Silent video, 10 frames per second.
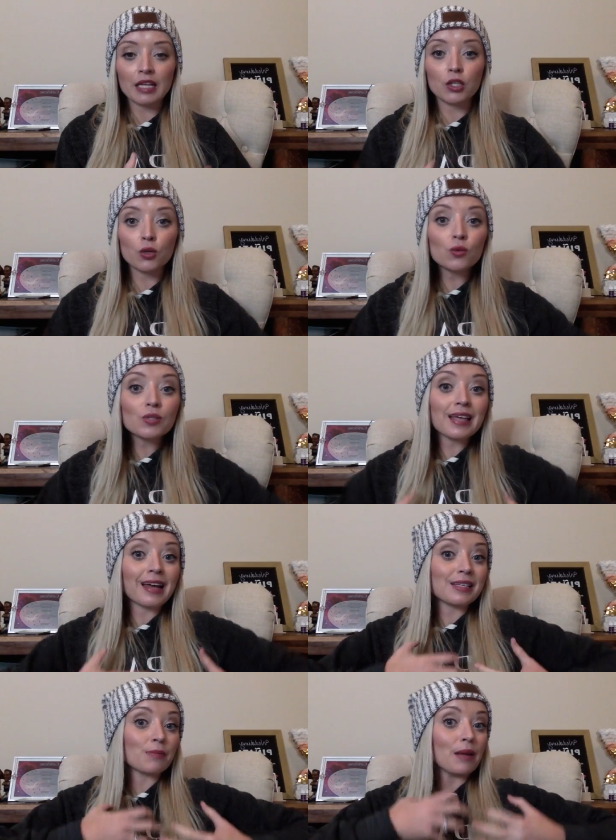I used that
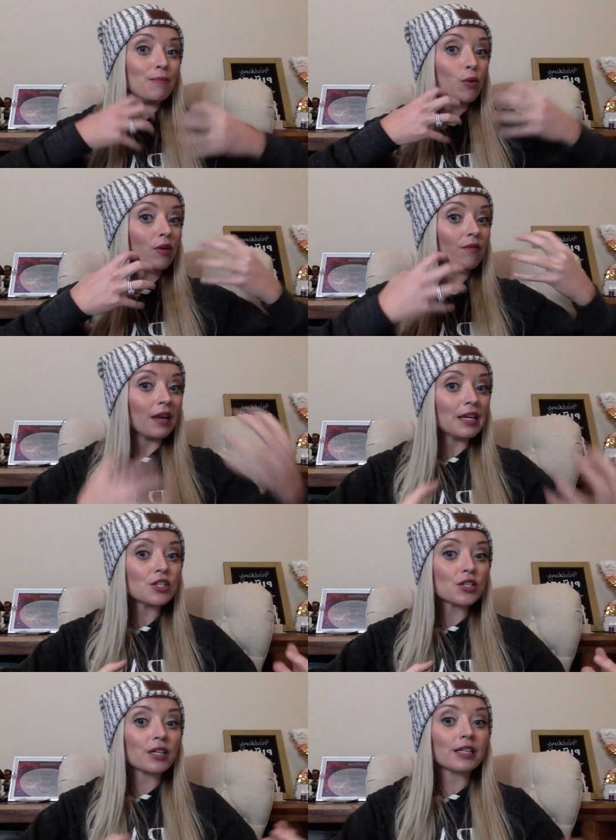as my
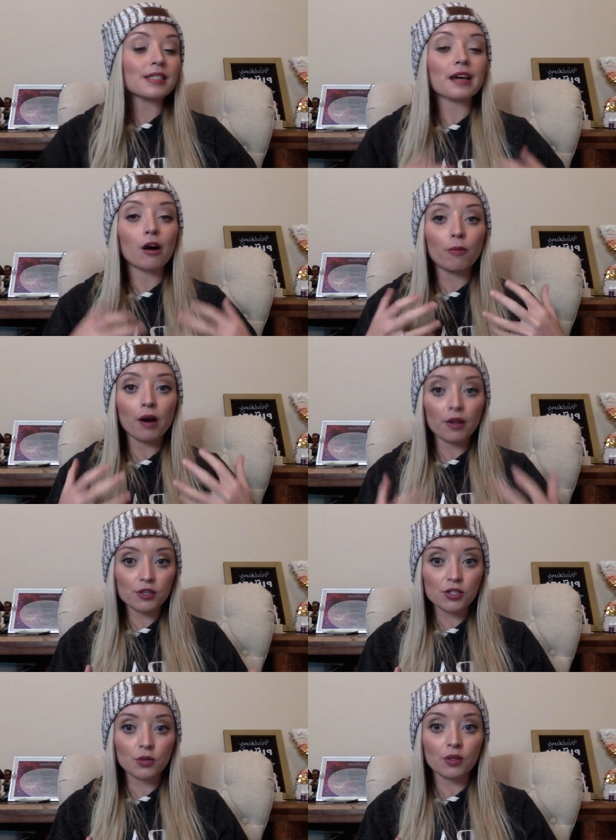motivation to help
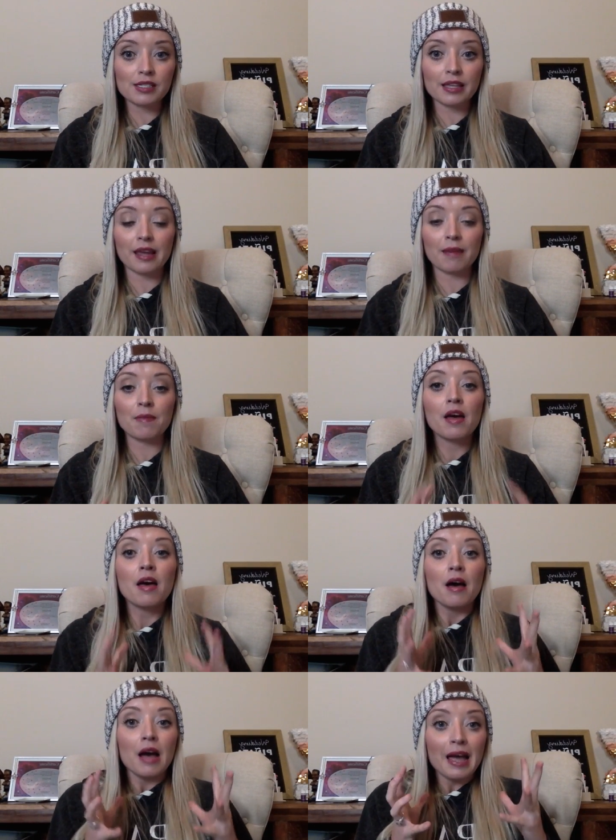others do the same.
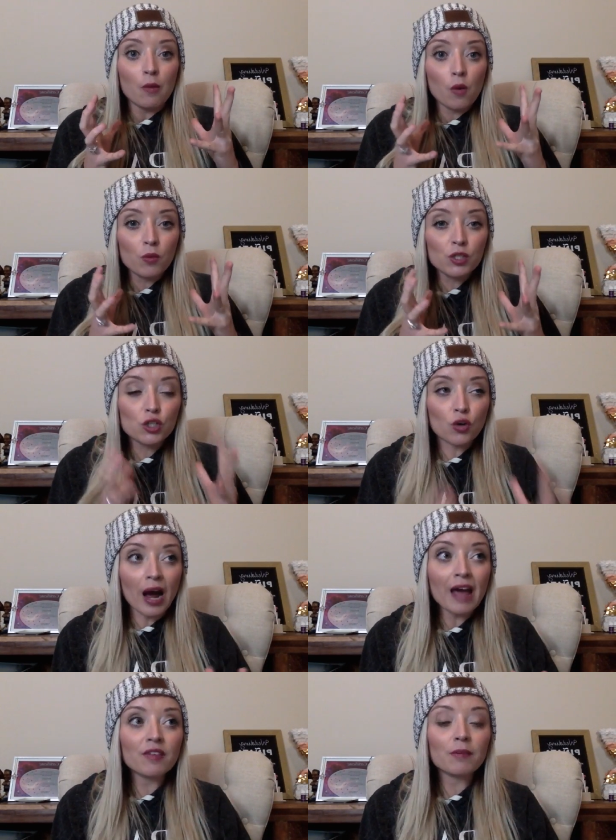And what was
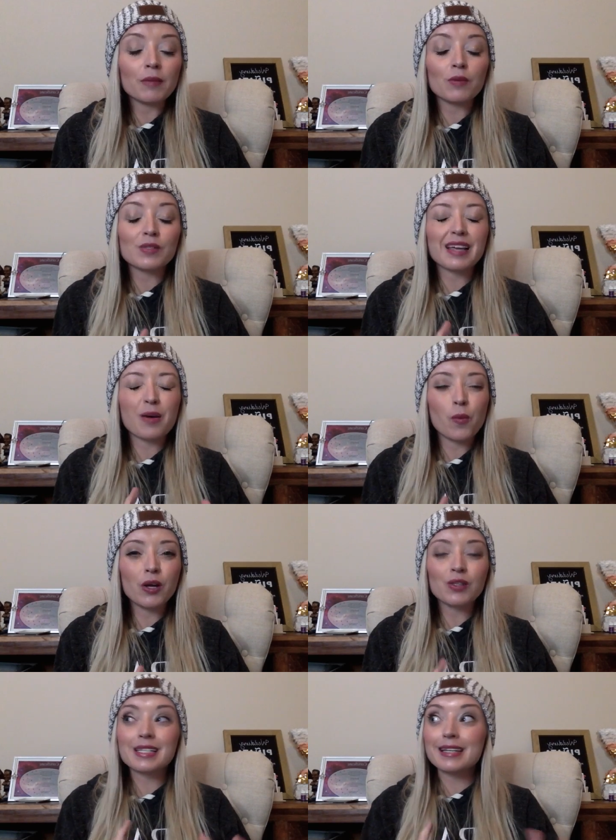driving me was that
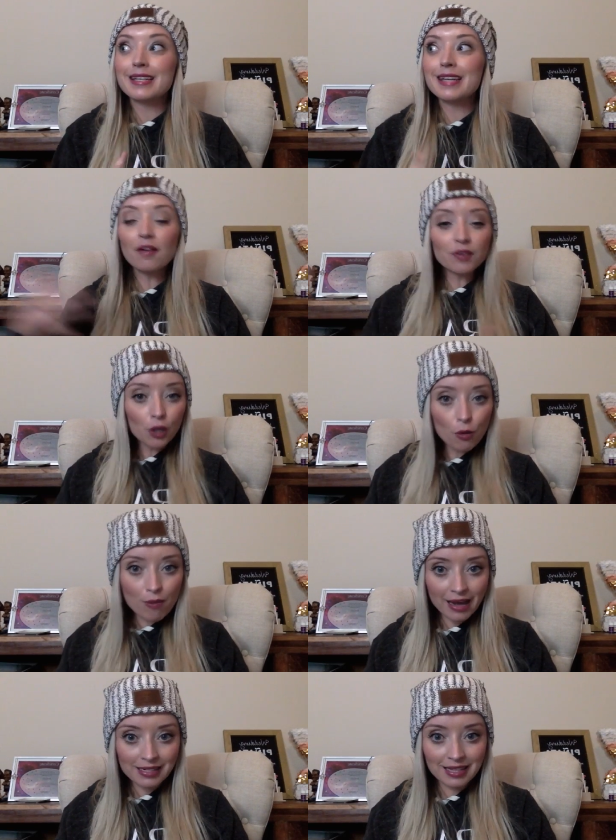will to never go
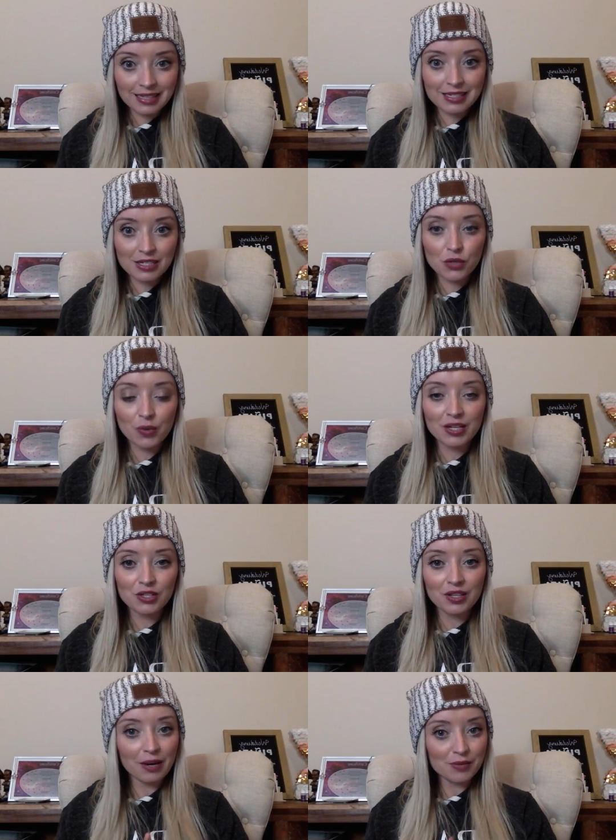back to that
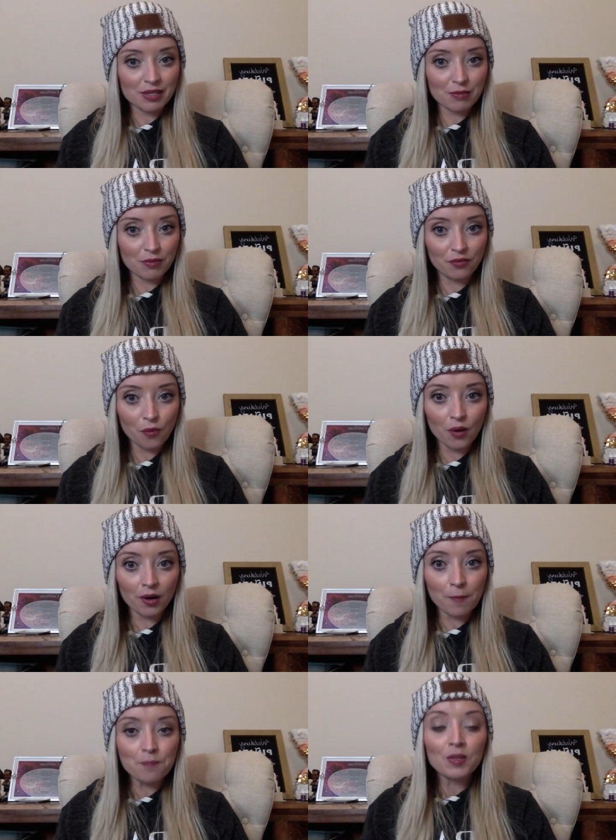situation that I was in
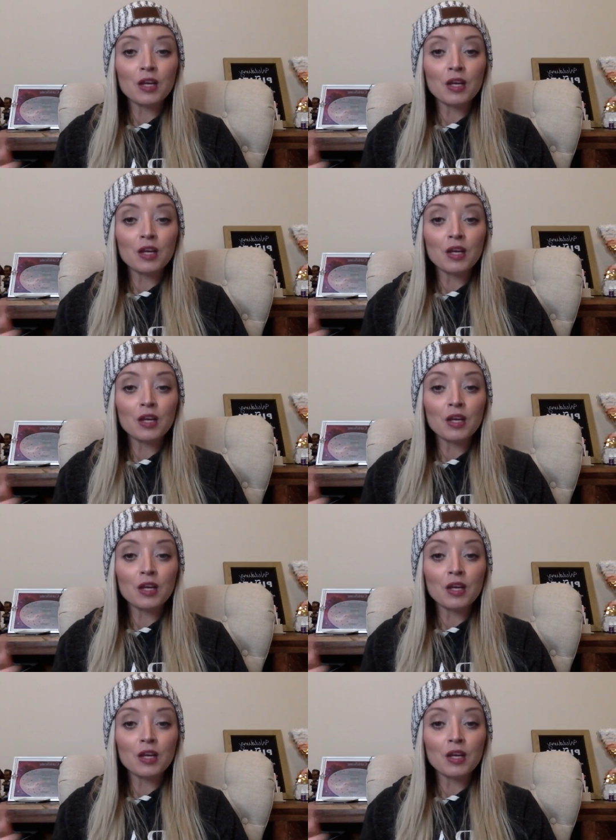before.